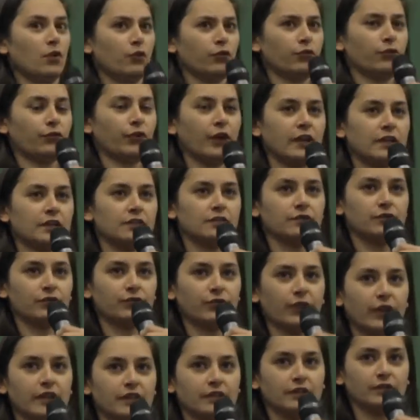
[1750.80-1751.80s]
Fight,
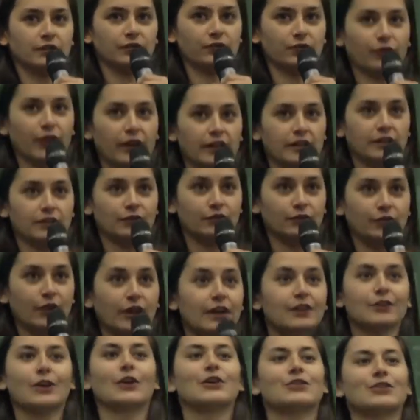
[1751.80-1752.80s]
fight, fight.
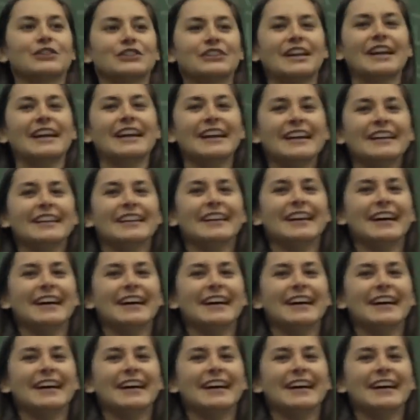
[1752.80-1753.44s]
Just kidding.